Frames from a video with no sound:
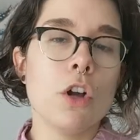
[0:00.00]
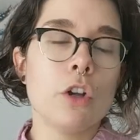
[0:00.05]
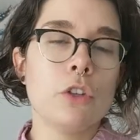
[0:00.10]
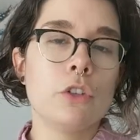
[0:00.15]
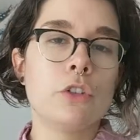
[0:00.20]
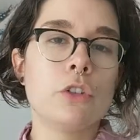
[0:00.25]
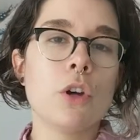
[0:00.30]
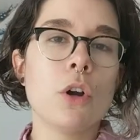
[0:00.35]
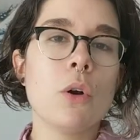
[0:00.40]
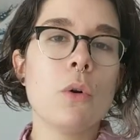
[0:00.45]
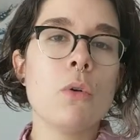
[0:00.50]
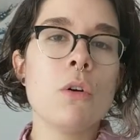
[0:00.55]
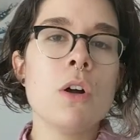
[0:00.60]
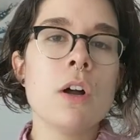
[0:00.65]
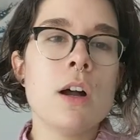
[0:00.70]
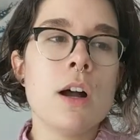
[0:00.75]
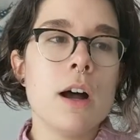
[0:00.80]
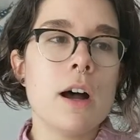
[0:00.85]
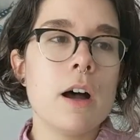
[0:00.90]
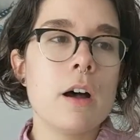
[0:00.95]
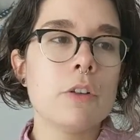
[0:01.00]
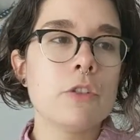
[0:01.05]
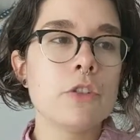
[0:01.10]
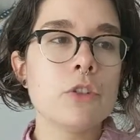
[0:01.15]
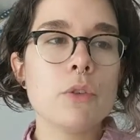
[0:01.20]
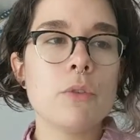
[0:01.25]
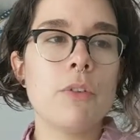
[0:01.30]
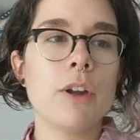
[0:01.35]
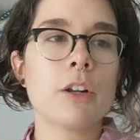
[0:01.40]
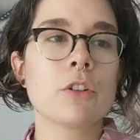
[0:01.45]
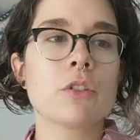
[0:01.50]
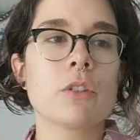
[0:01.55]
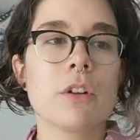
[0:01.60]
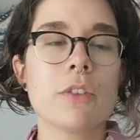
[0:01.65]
So two-factor